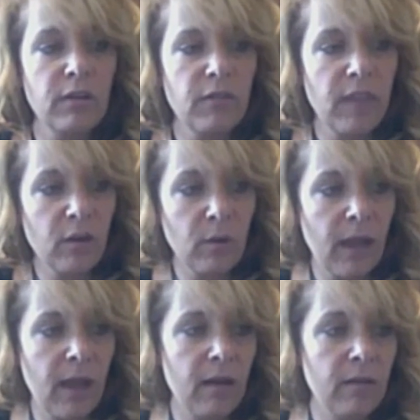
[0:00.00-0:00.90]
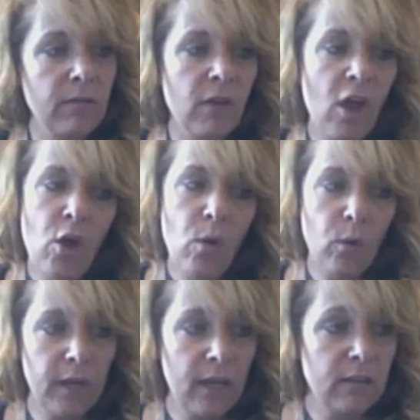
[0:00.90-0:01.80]
And if they don't have
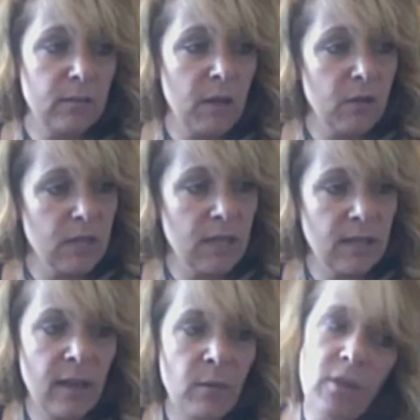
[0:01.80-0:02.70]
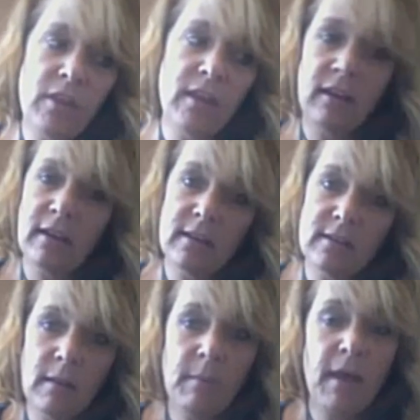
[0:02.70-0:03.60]
organic tomatoes that day, well, then I guess
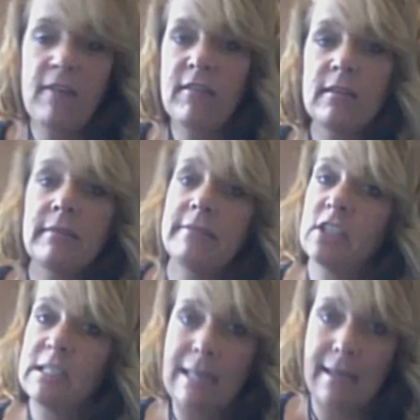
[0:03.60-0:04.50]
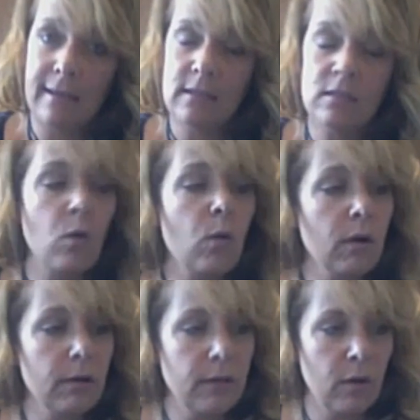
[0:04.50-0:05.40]
I'm having just lettuce
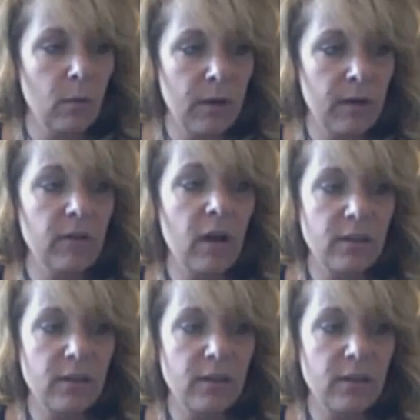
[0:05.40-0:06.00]
or, whatever.